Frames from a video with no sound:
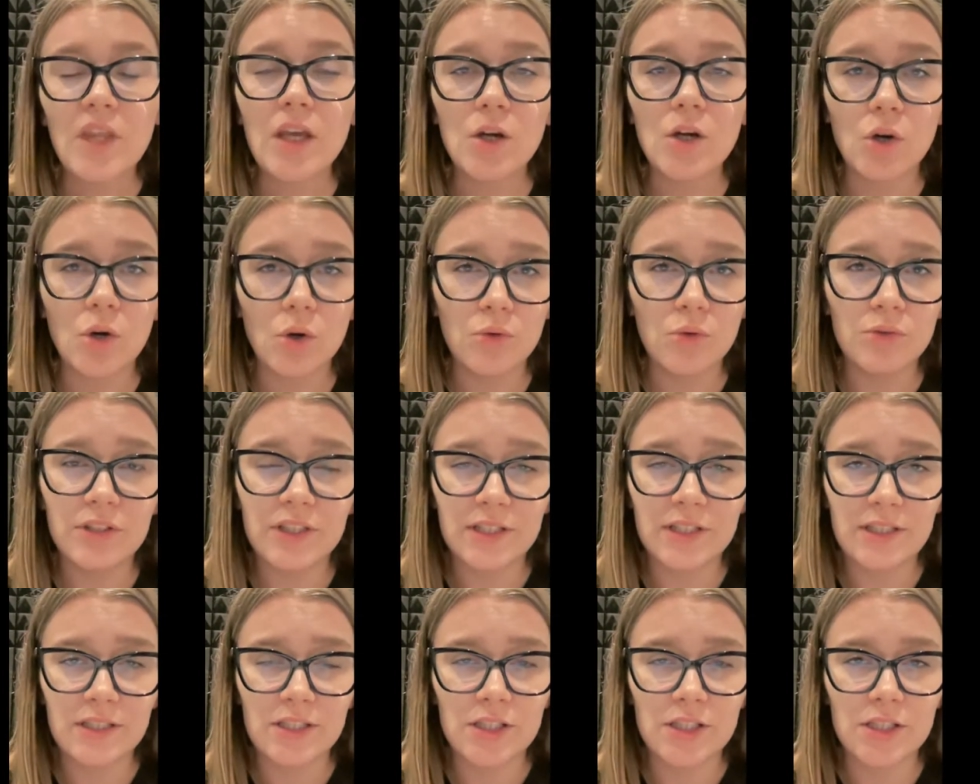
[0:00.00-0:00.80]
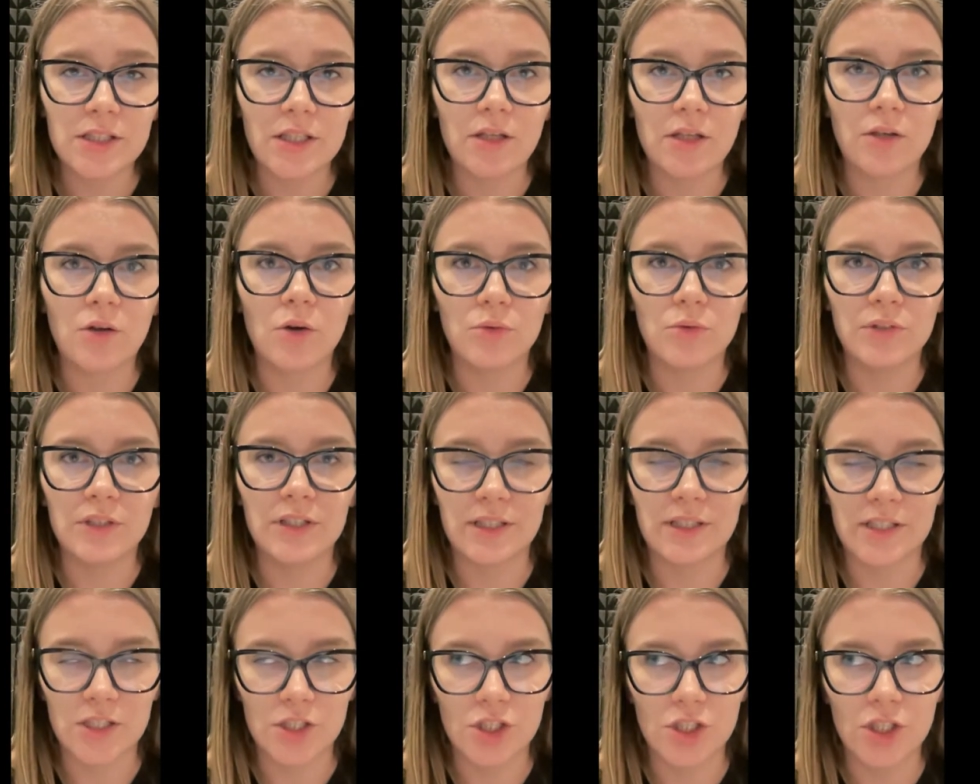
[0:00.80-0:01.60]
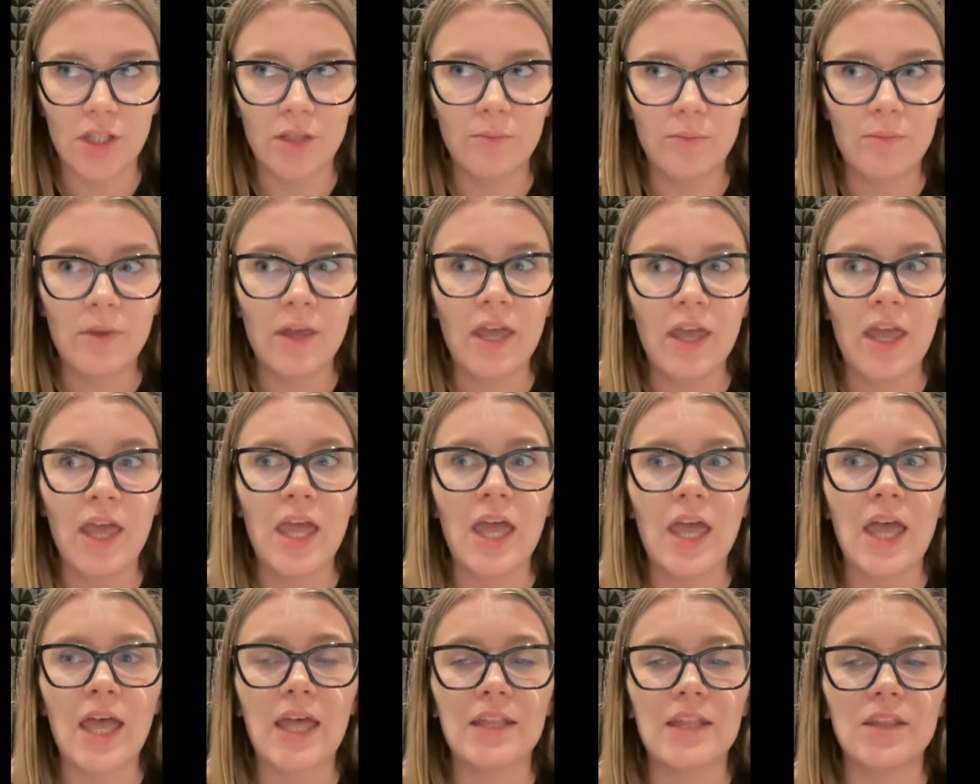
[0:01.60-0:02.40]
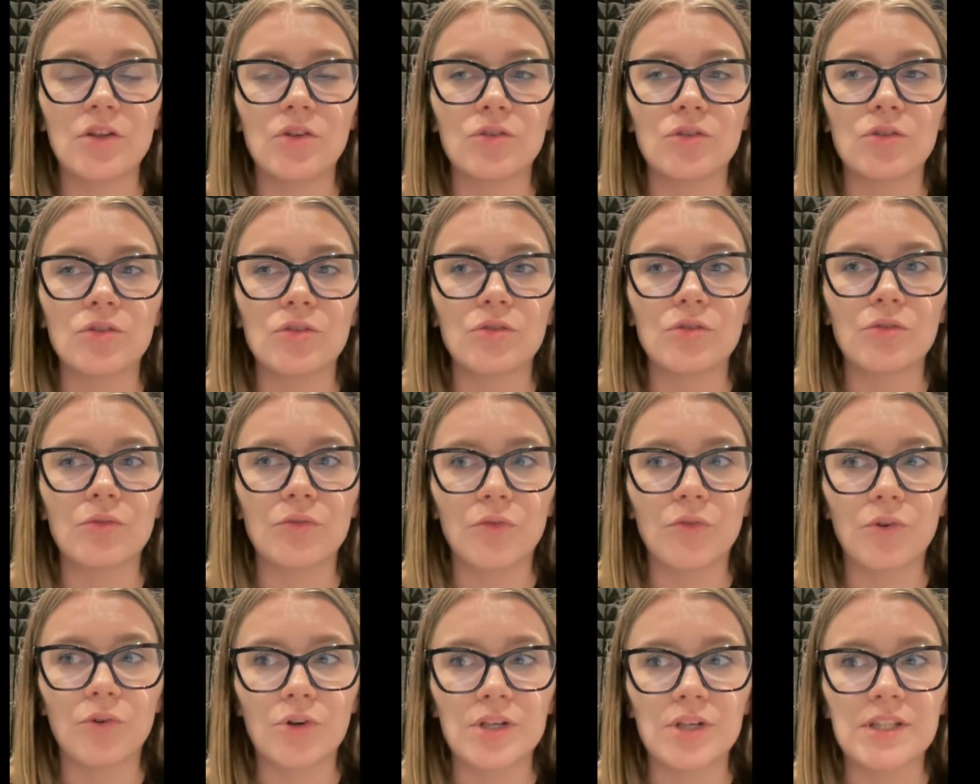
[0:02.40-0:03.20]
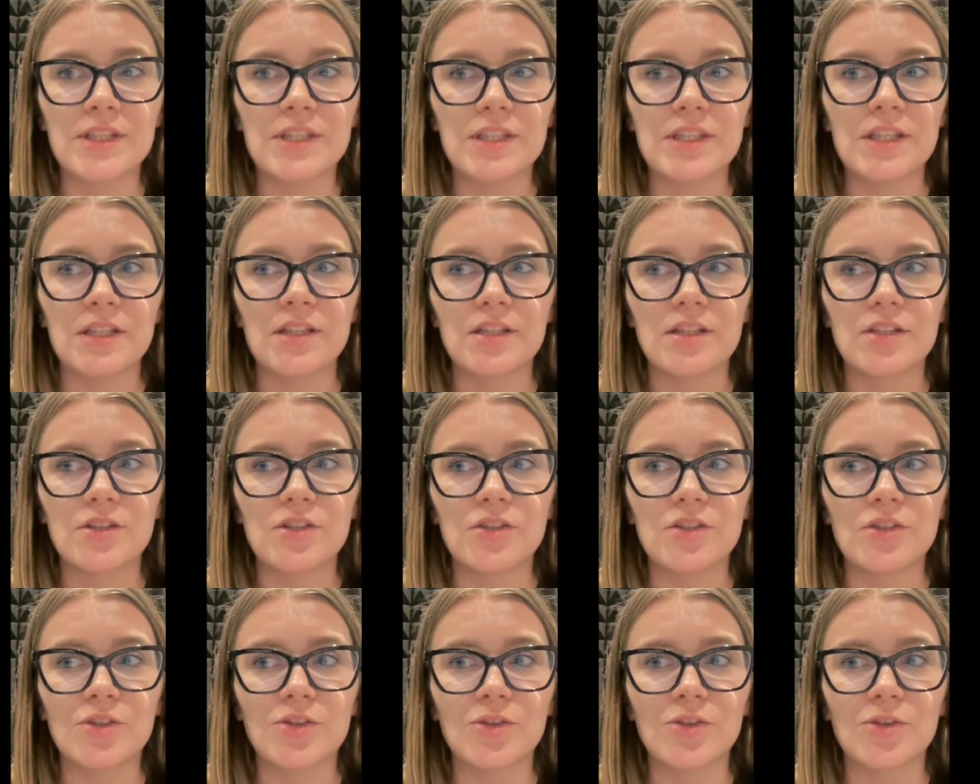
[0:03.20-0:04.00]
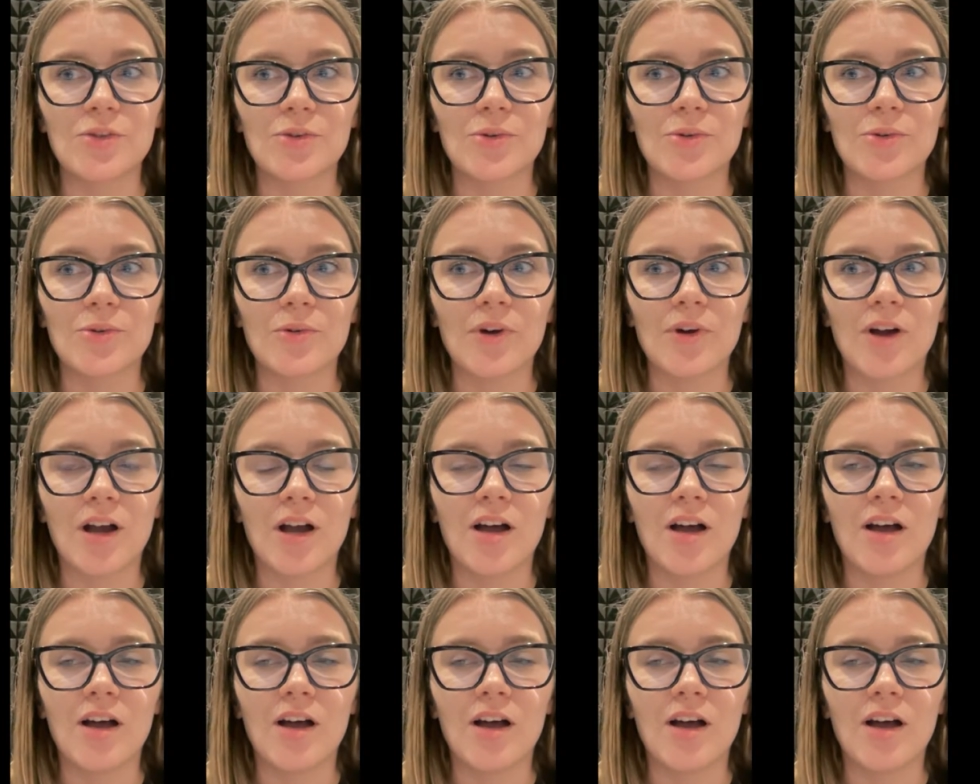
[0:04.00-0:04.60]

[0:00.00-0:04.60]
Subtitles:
coding scheme, and not to force it to